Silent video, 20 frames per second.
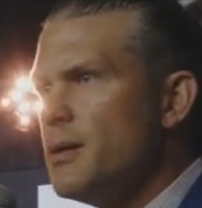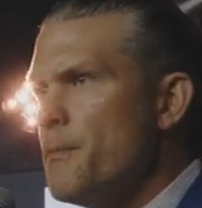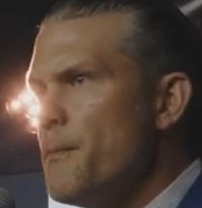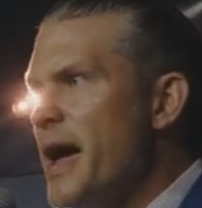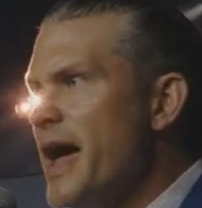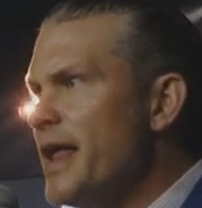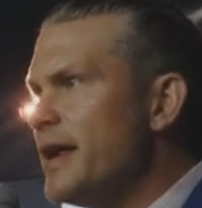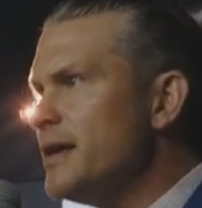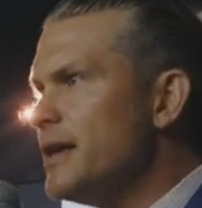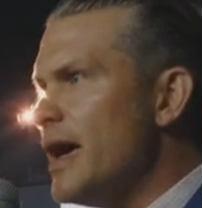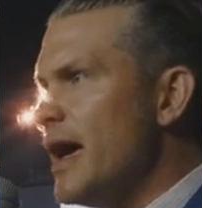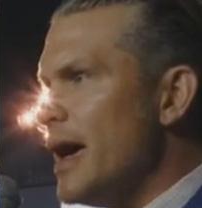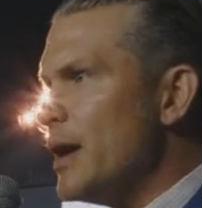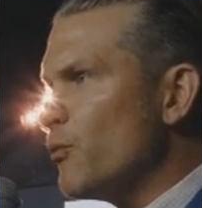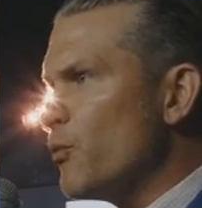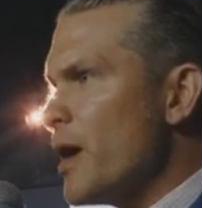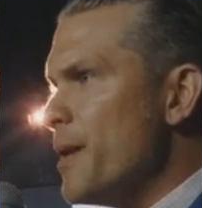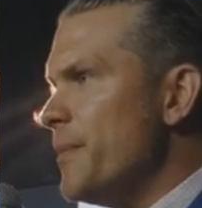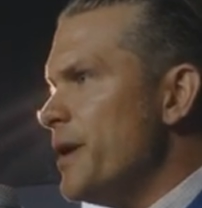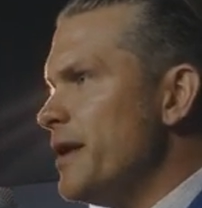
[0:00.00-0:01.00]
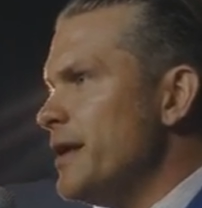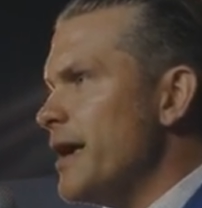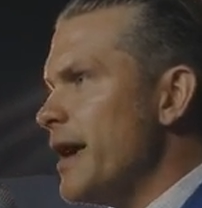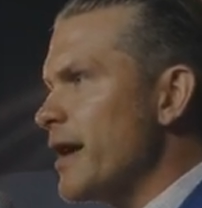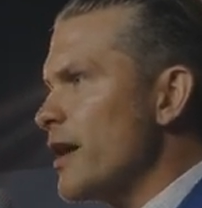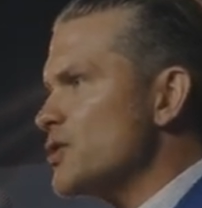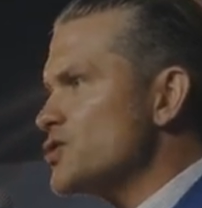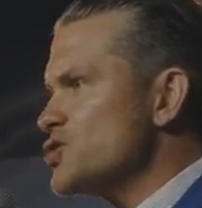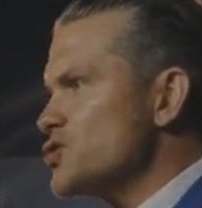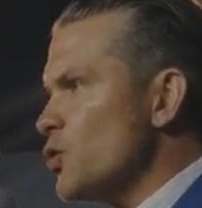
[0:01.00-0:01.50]
men and women
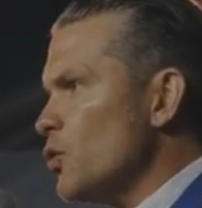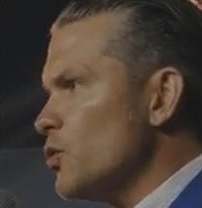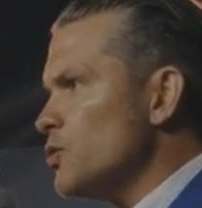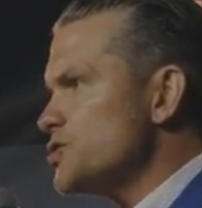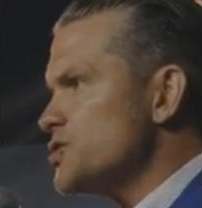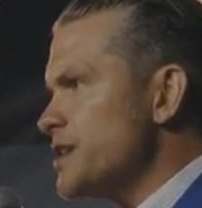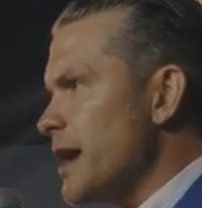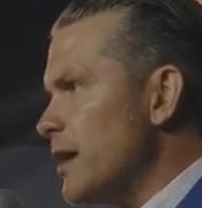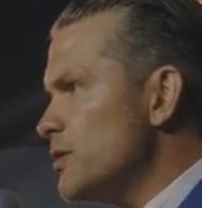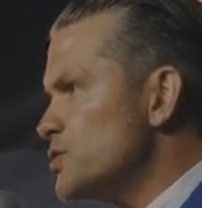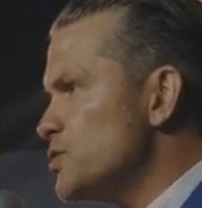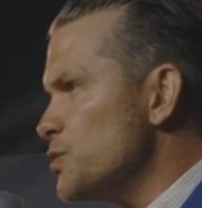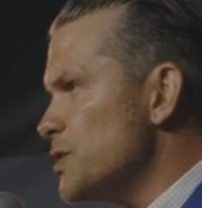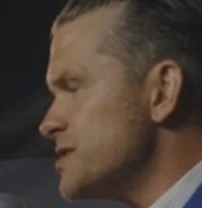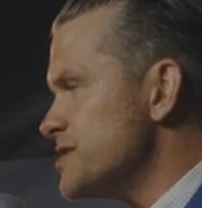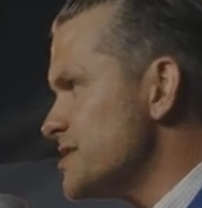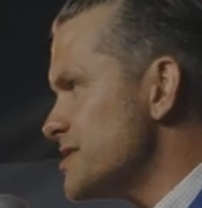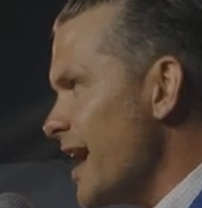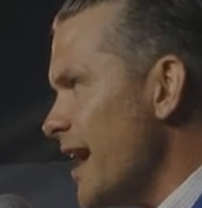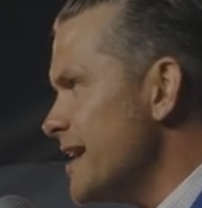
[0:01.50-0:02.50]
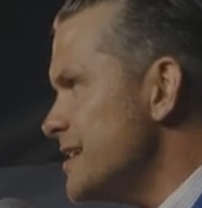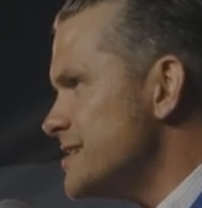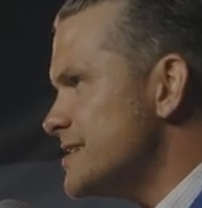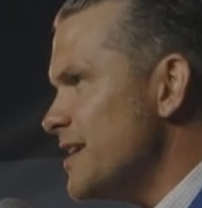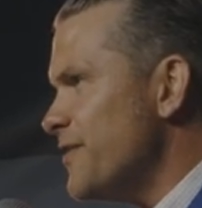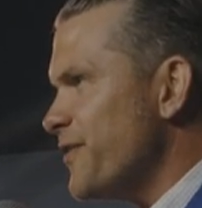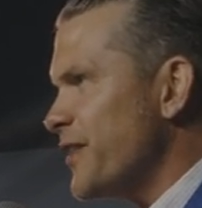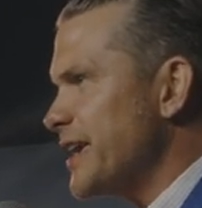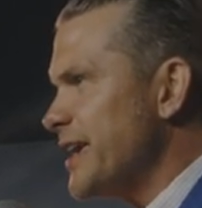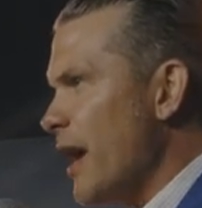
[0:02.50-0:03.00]
and our souls down to a
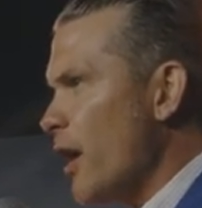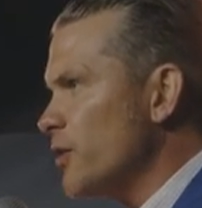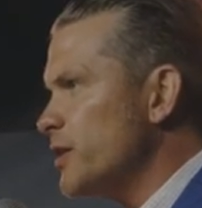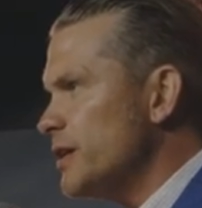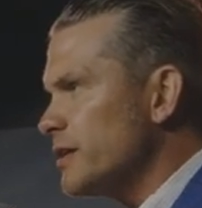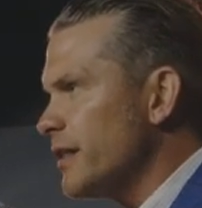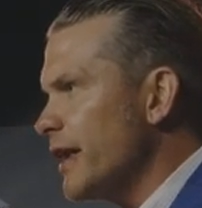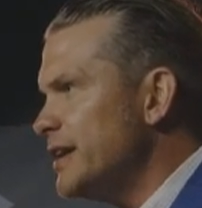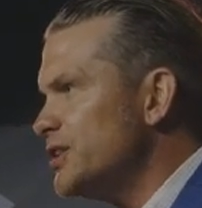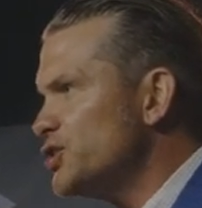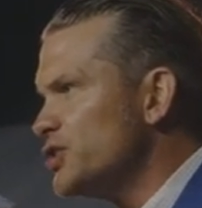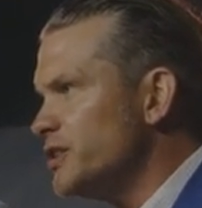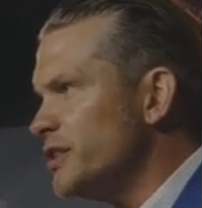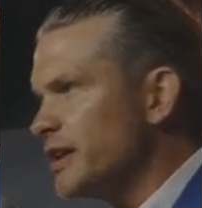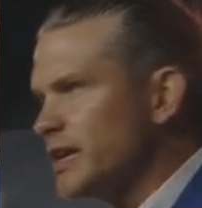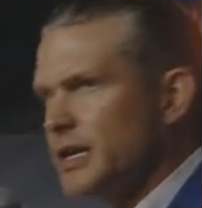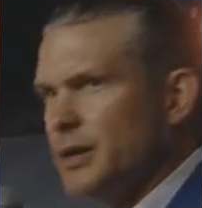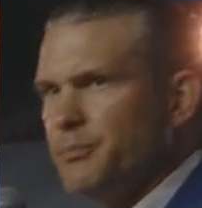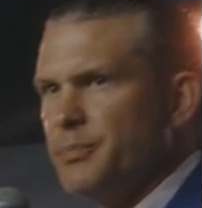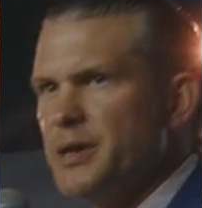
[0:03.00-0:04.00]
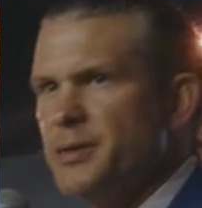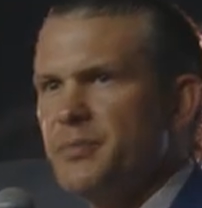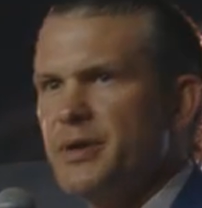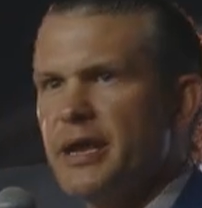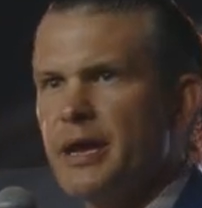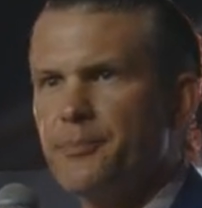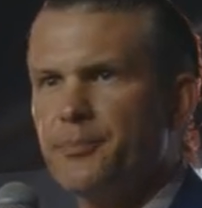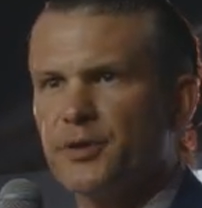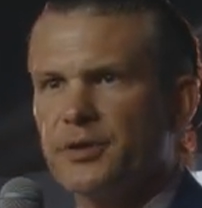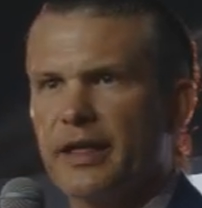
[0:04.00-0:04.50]
scientific calculation that can be
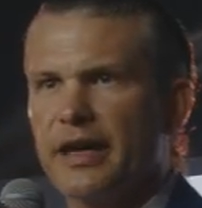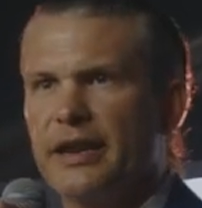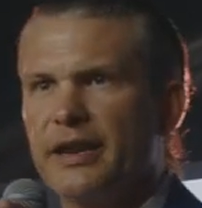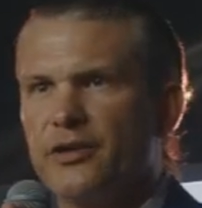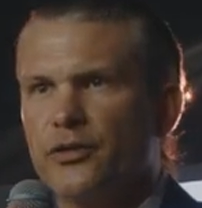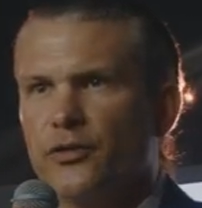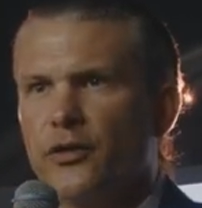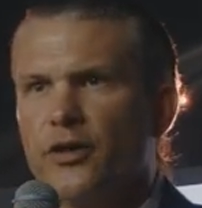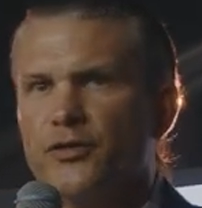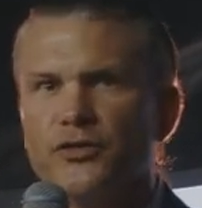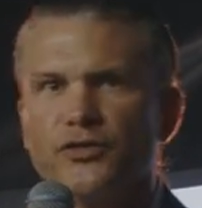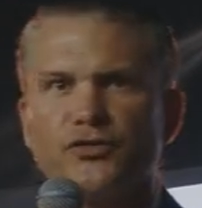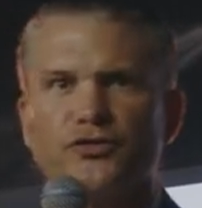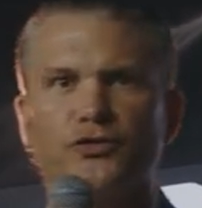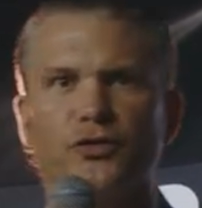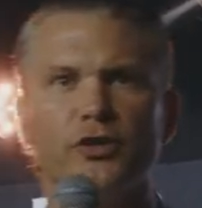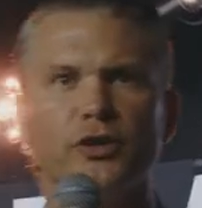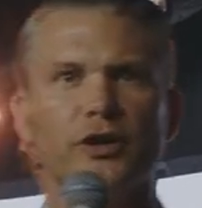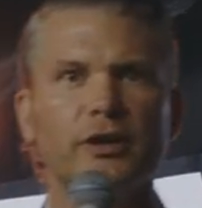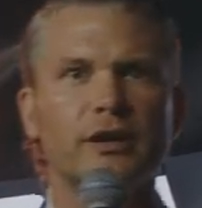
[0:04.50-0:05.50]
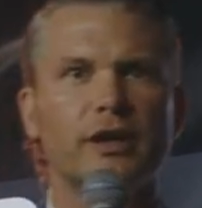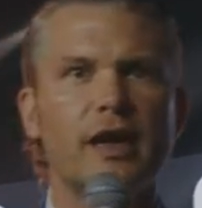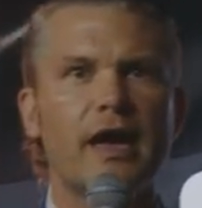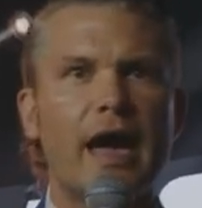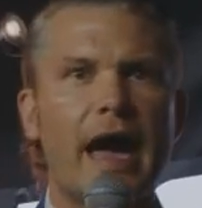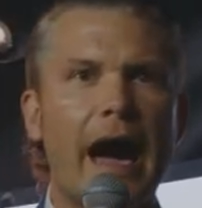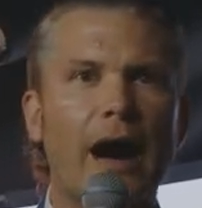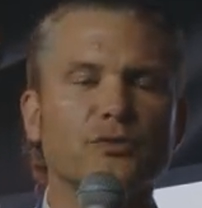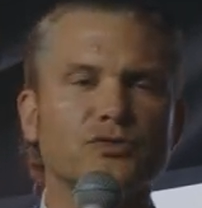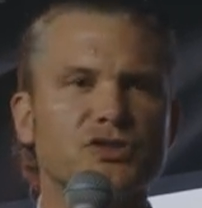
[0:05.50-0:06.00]
manipulated or understood
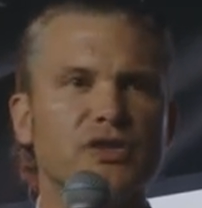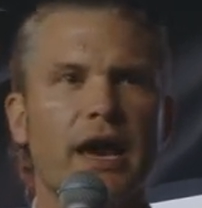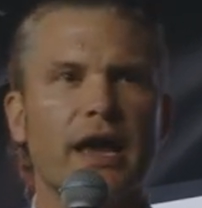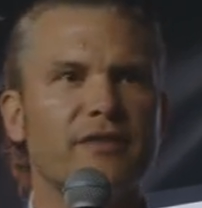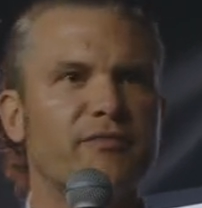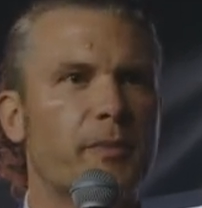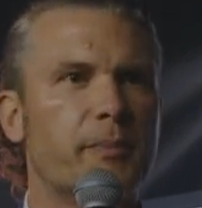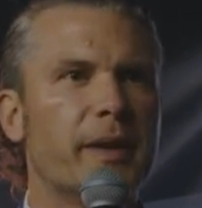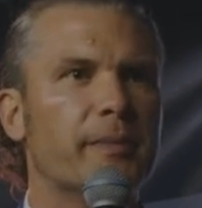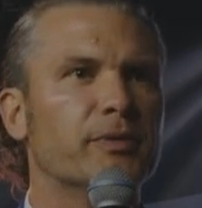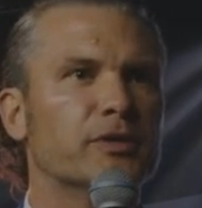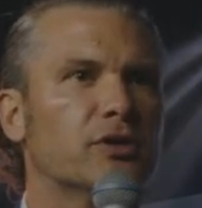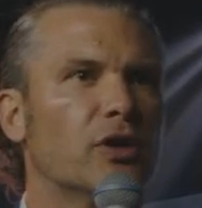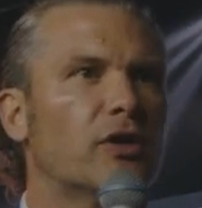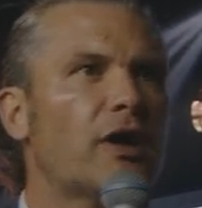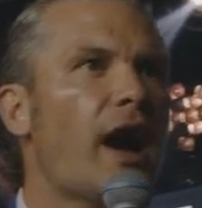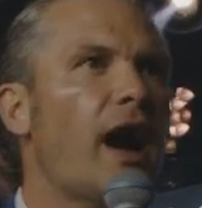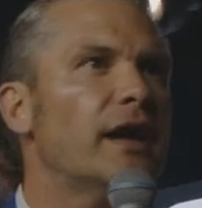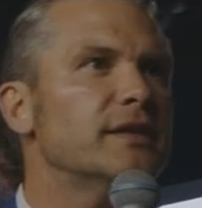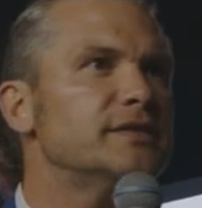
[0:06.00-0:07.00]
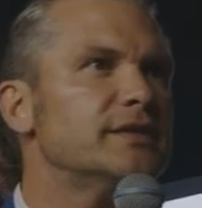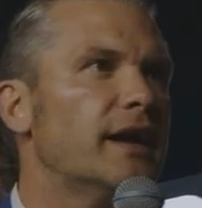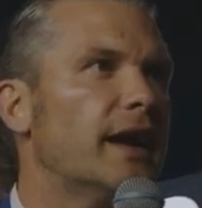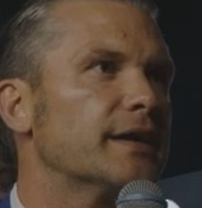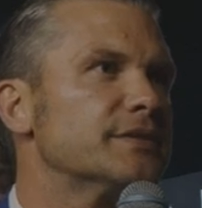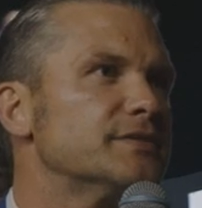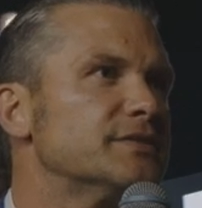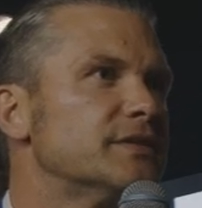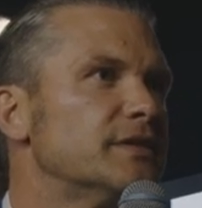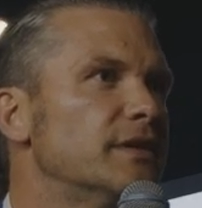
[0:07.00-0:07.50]
outside of a biblical
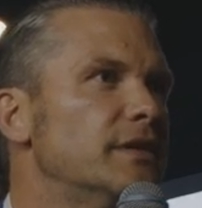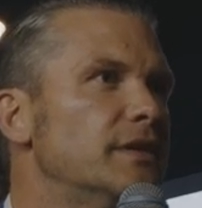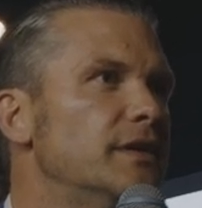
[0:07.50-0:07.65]
context.